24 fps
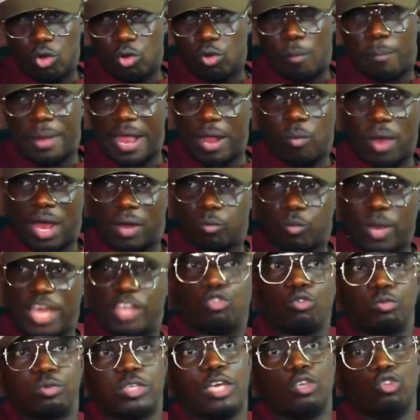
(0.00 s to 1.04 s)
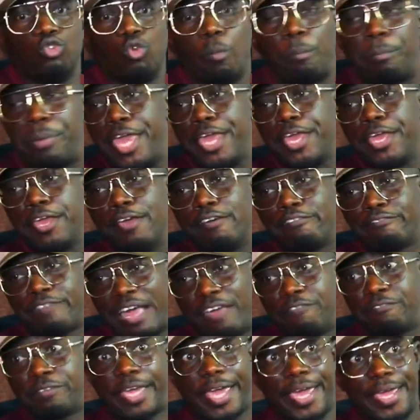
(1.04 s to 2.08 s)
by one. When you say you pay
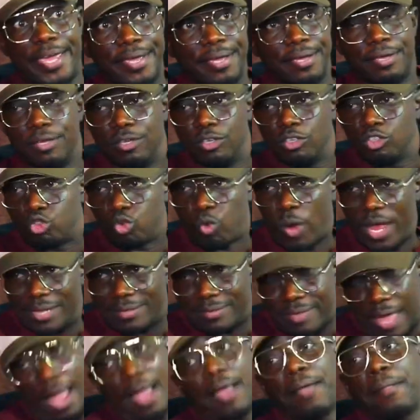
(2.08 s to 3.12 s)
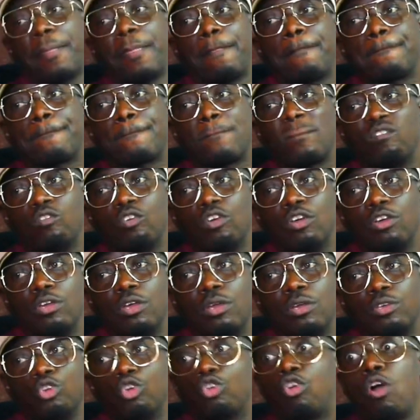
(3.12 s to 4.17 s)
5K to enter,
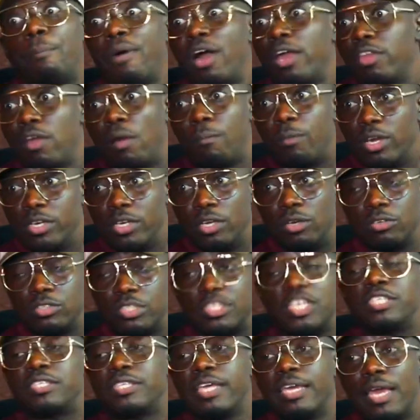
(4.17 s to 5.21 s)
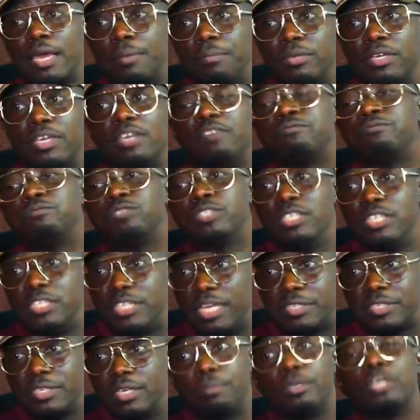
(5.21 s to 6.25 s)
you go burn your money. 6 a.m. If DJ
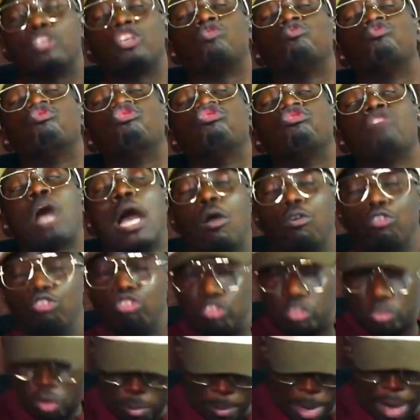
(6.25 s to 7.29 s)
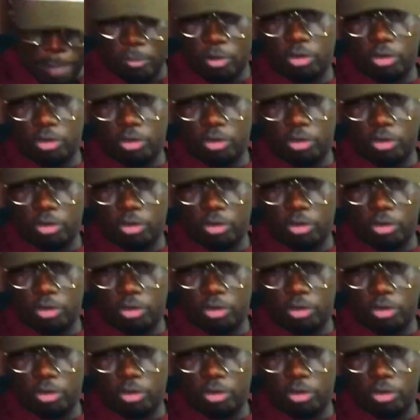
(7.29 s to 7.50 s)
see the play, I will use all my money.